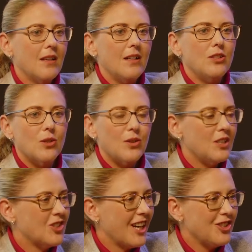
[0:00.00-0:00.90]
sure, these
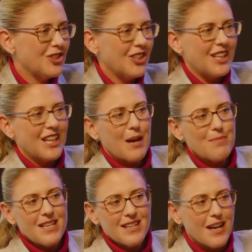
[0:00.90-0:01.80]
changes are going to come
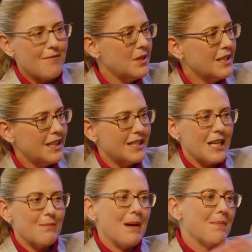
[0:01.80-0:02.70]
in and government's going to
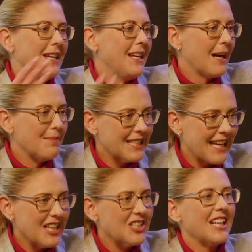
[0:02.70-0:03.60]
take my money. I must
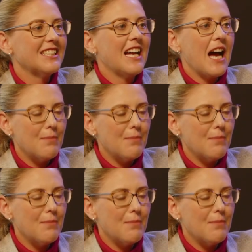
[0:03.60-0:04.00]
cash out now.